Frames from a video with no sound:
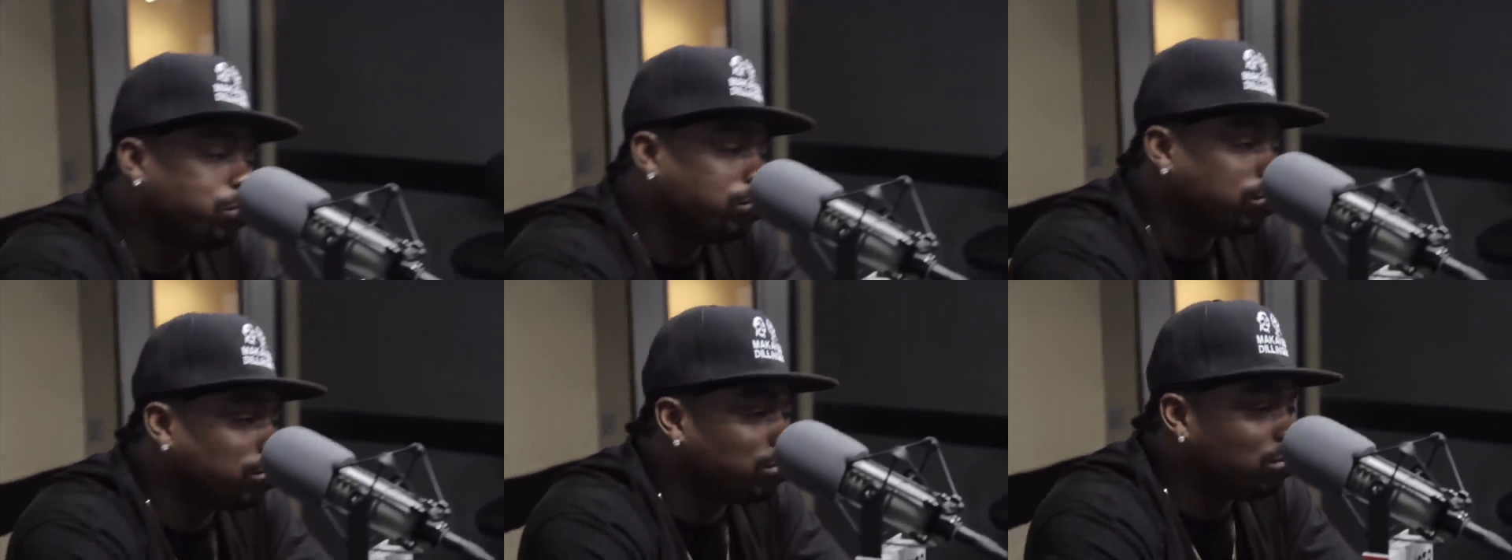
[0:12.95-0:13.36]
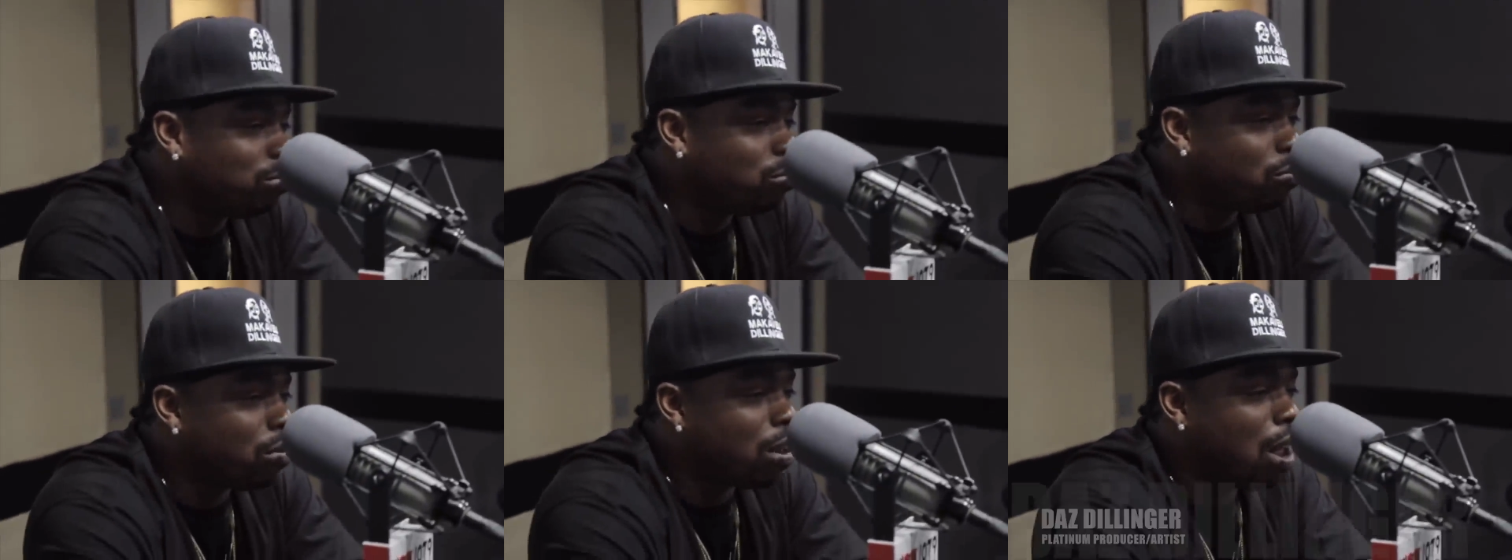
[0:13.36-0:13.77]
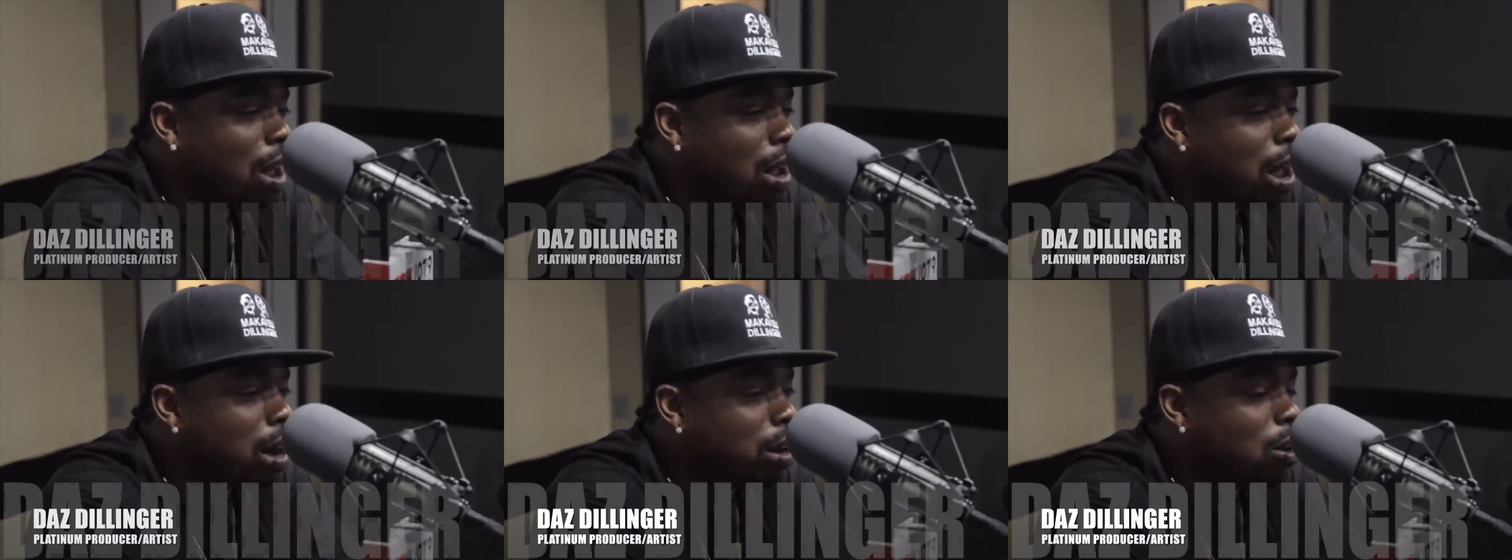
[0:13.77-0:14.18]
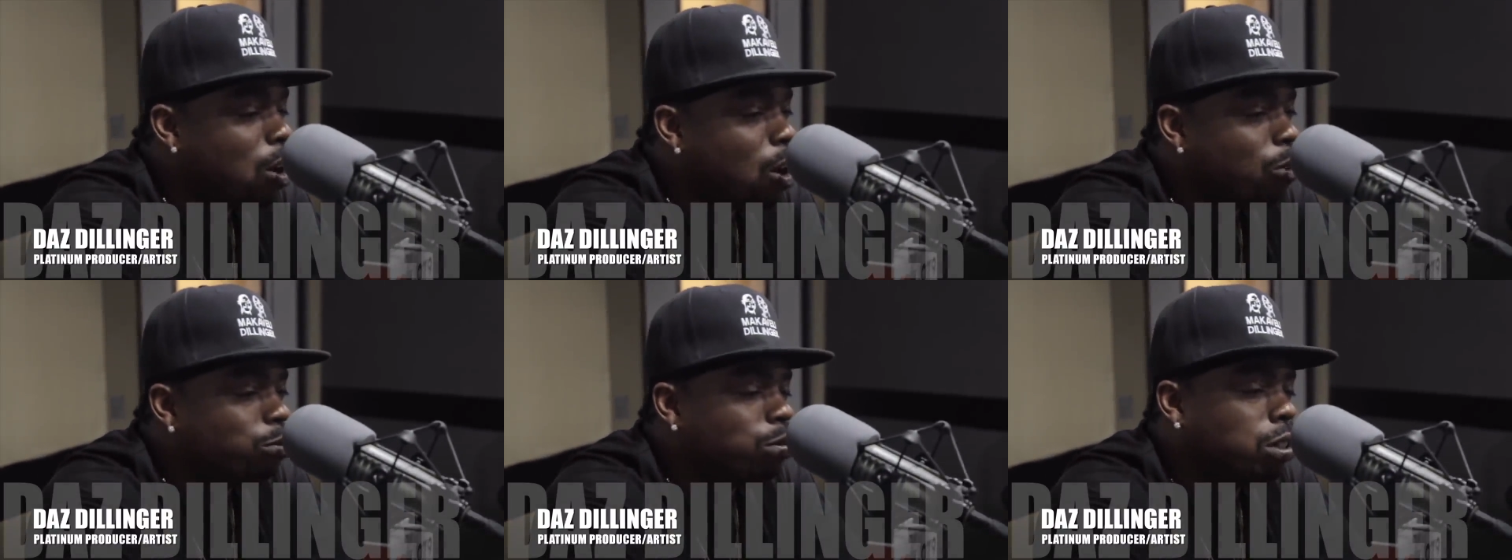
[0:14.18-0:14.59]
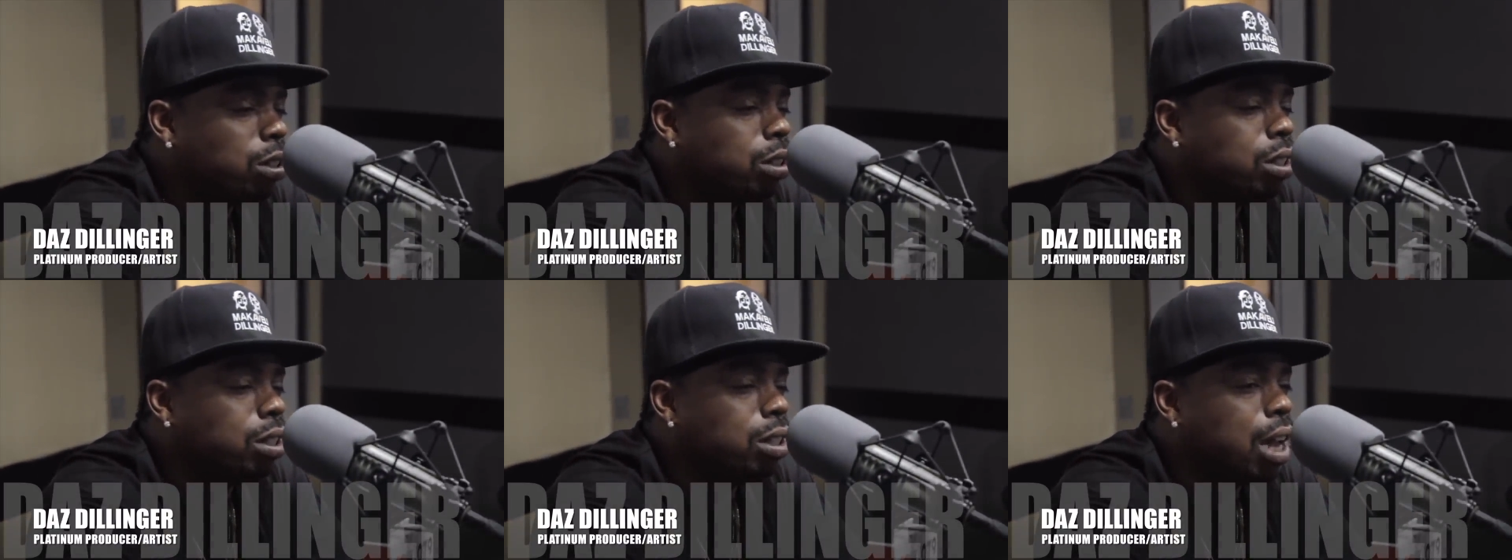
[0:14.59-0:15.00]
Yeah. I got a call from
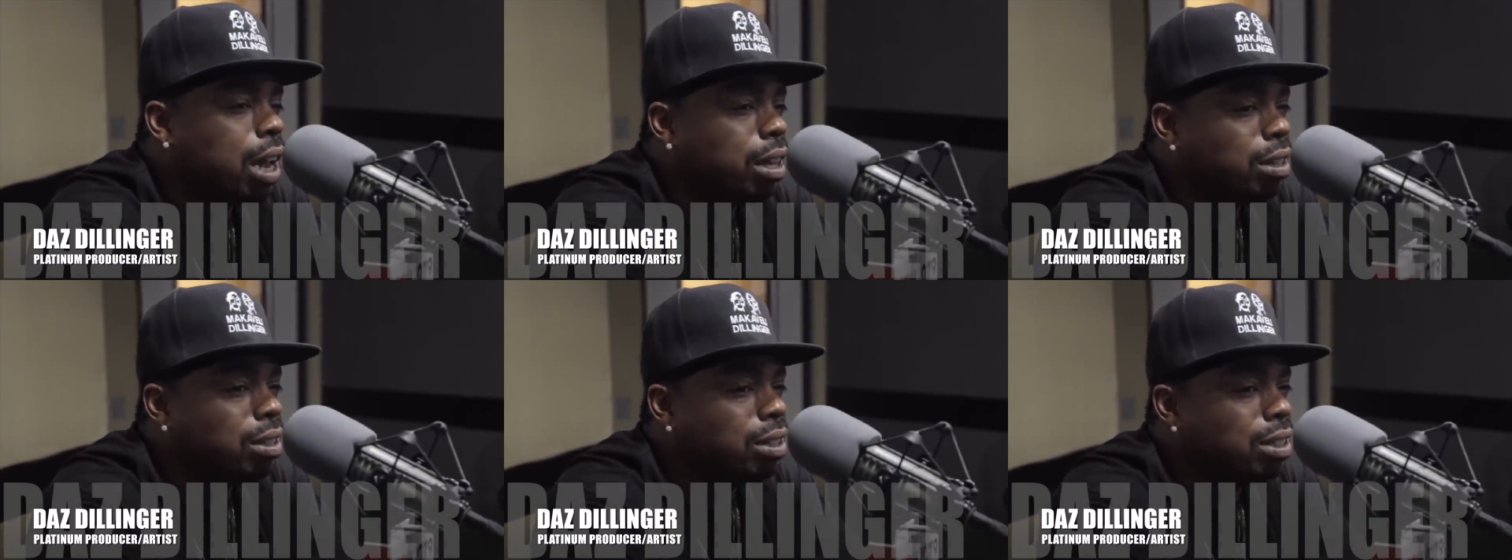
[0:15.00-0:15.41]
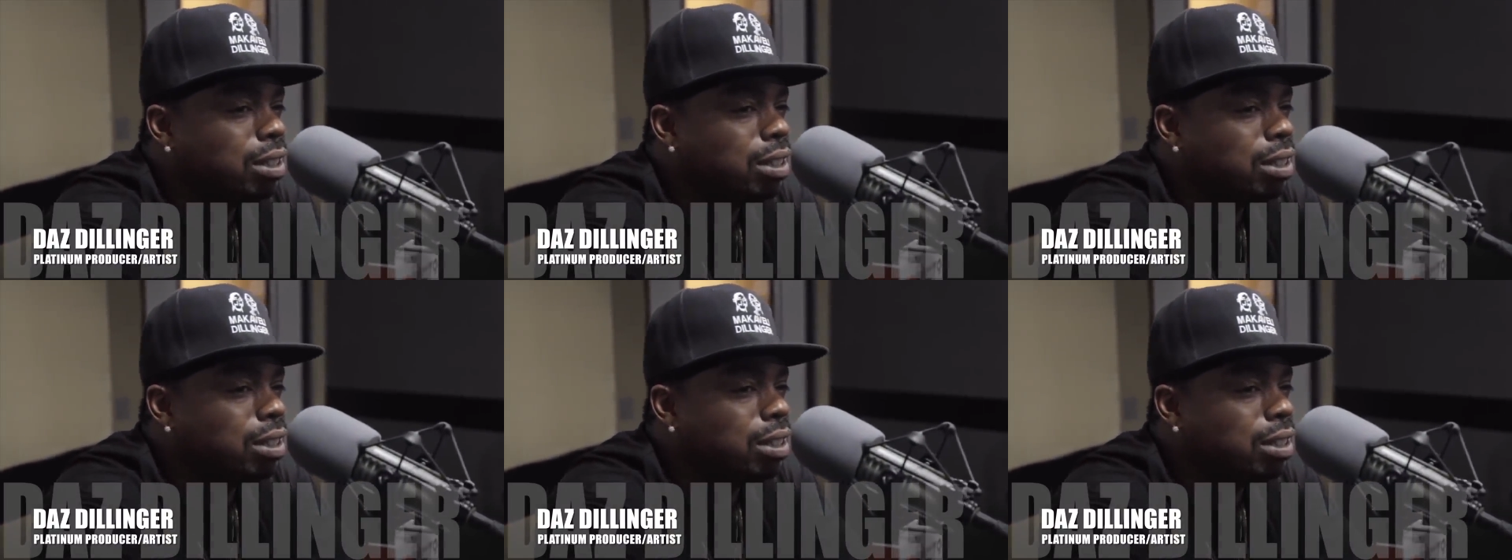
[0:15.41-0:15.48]
Suge Knight.